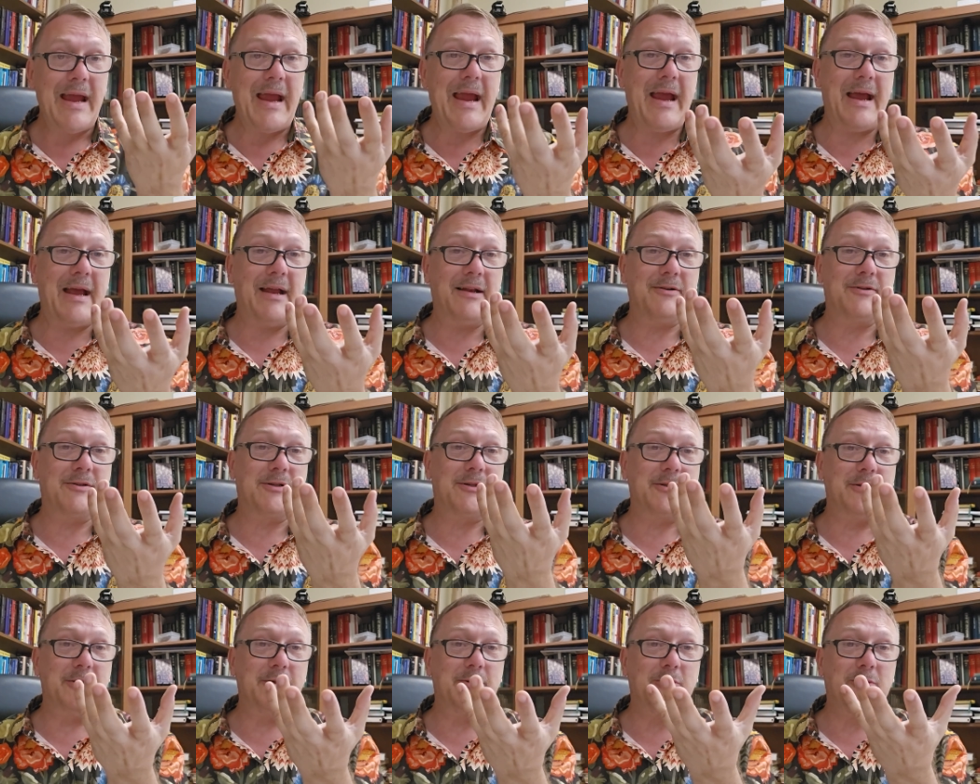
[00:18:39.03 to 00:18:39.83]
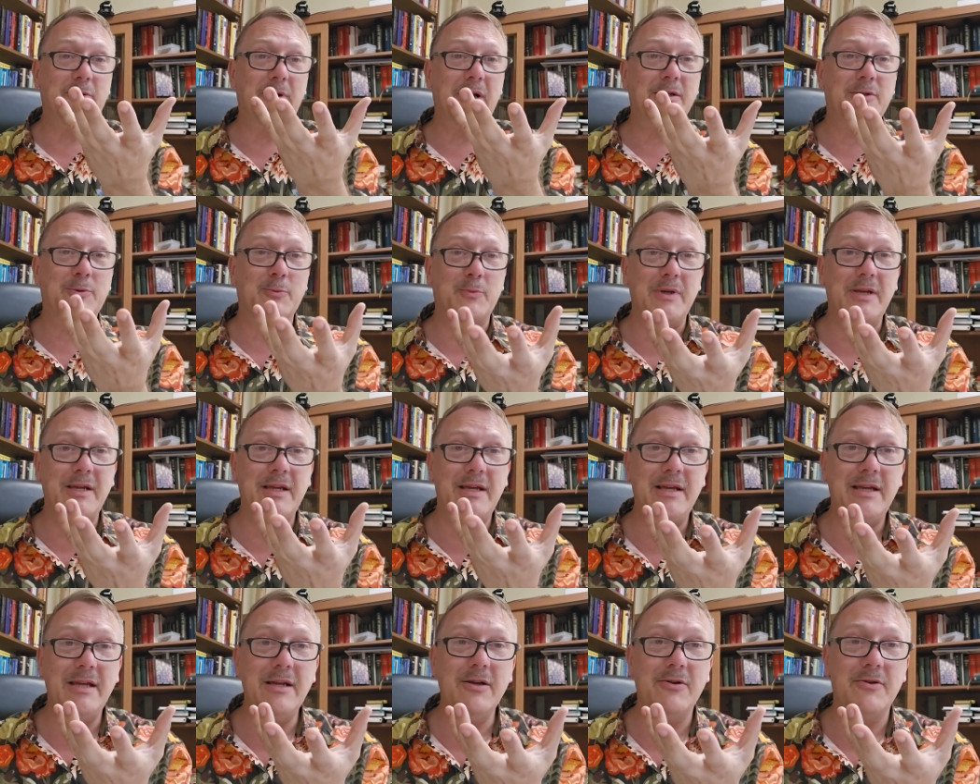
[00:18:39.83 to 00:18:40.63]
And, you know, as we
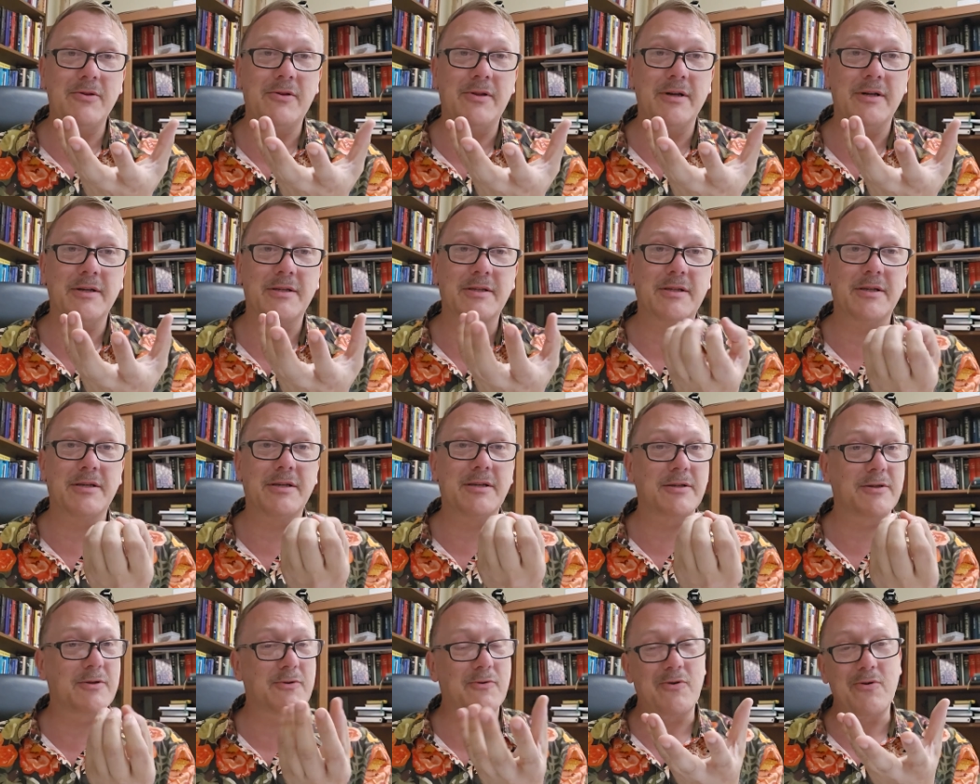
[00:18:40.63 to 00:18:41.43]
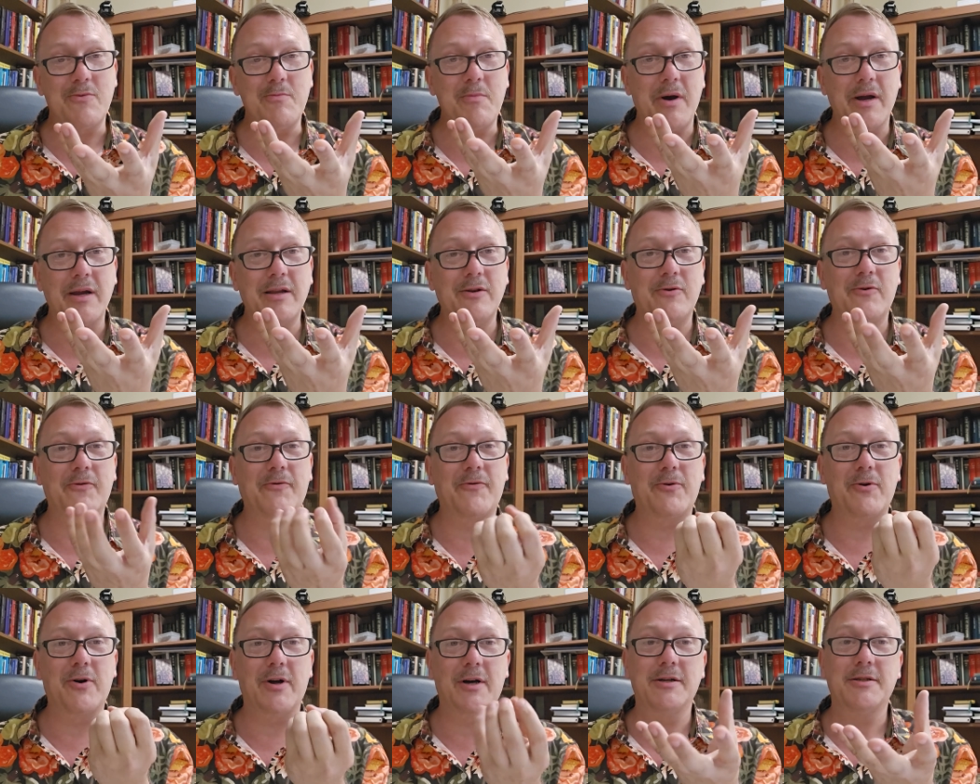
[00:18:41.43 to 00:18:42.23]
hear this, this is a reminder
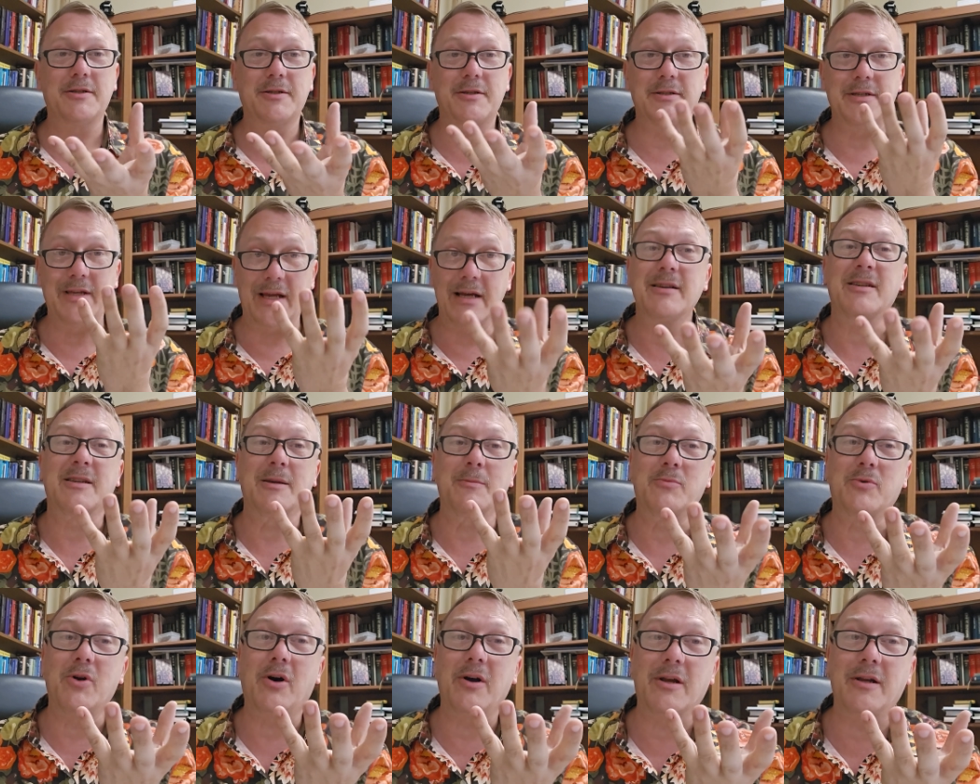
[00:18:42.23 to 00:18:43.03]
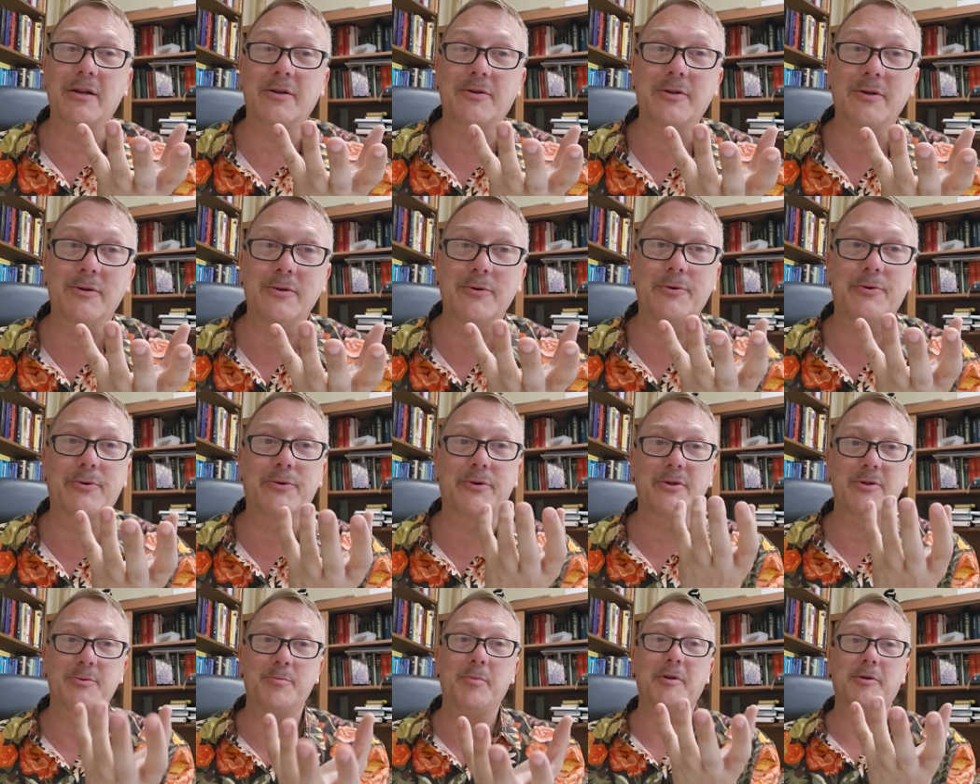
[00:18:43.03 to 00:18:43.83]
for us. Yes, I'm talking to
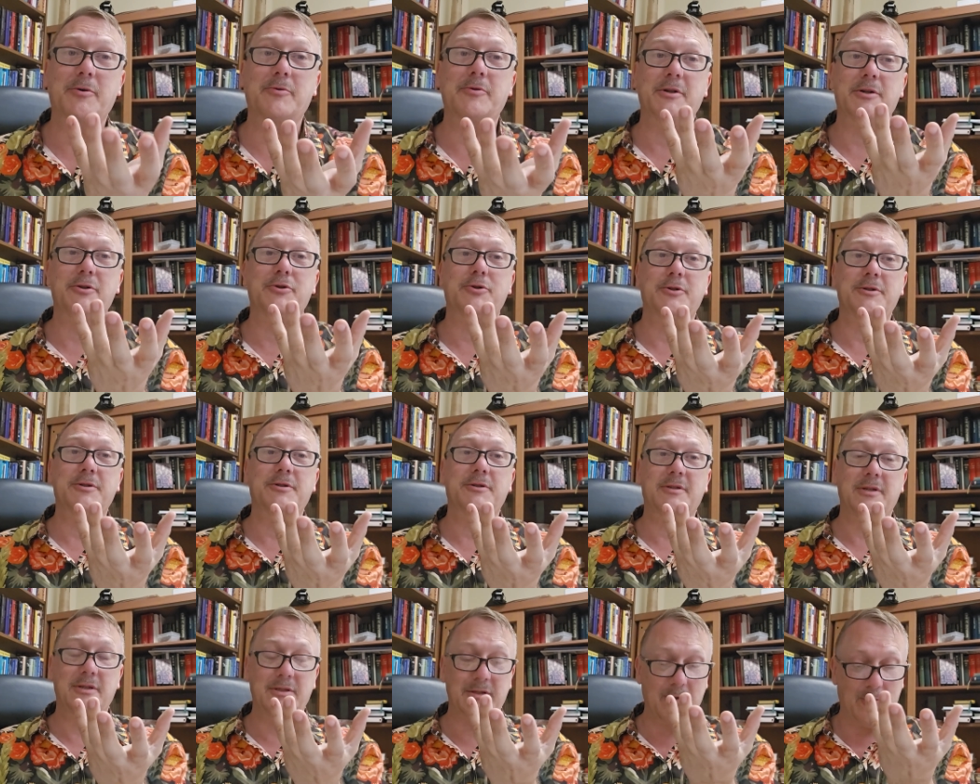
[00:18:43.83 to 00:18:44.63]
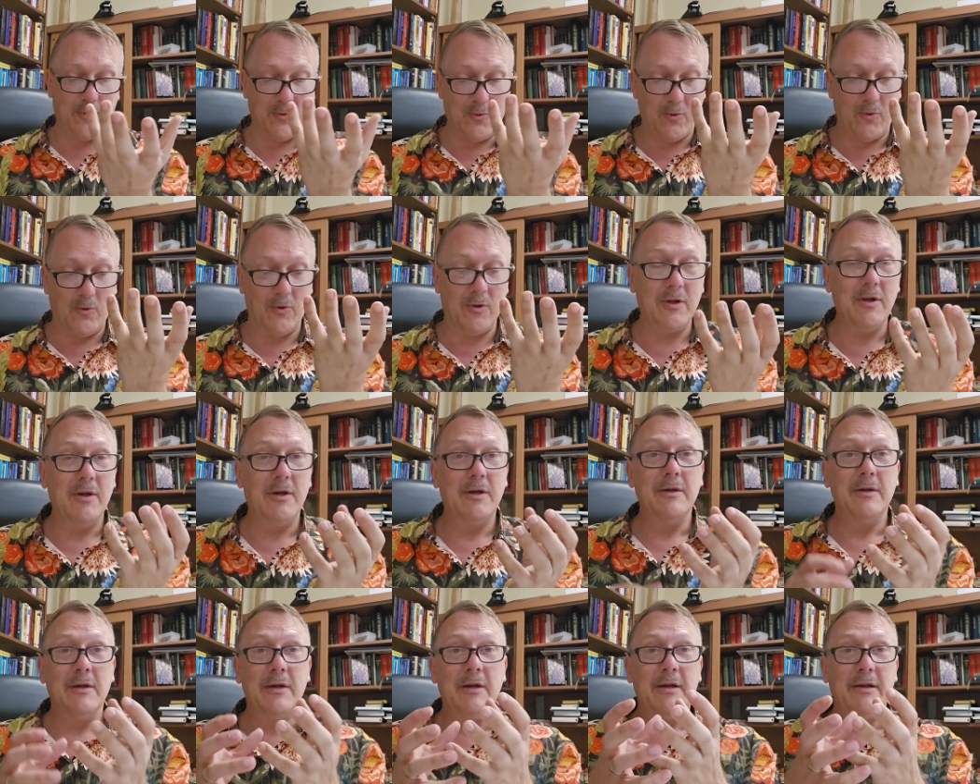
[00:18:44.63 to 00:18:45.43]
Lutherans, but Christians as a whole,
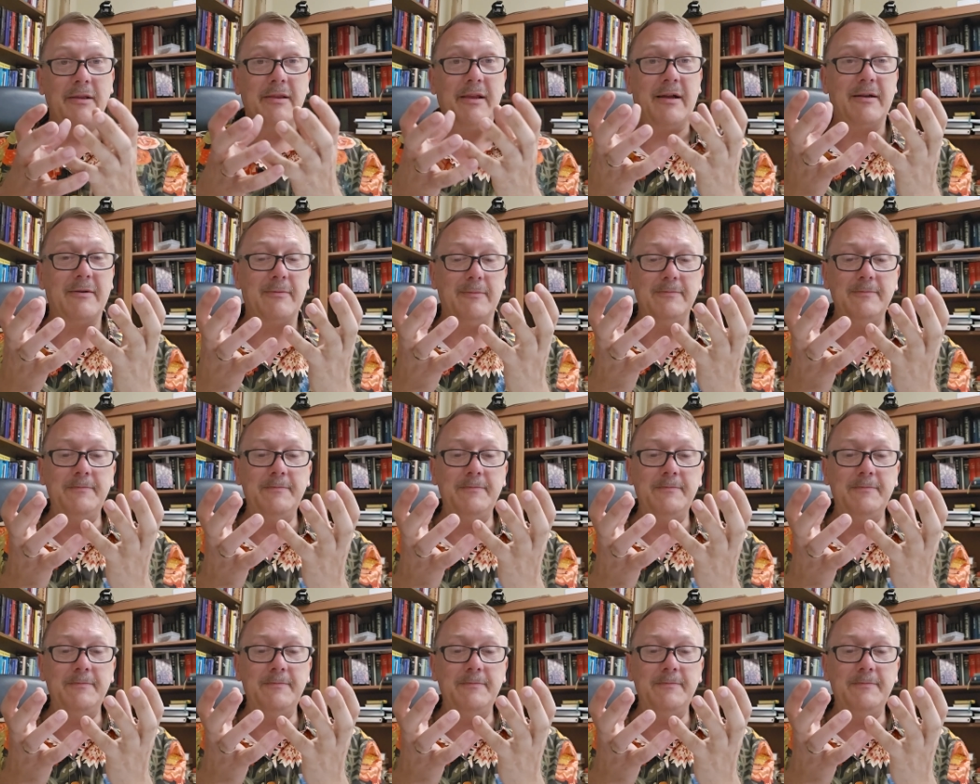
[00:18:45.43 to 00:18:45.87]
that